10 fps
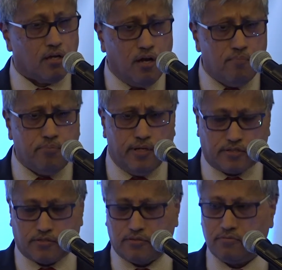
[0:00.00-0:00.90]

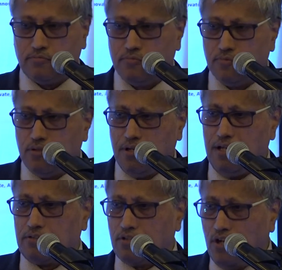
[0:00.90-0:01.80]
complex,
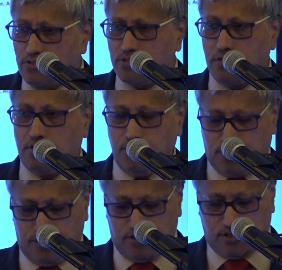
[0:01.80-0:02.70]
and constantly
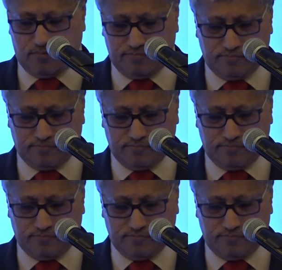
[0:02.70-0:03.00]
changing,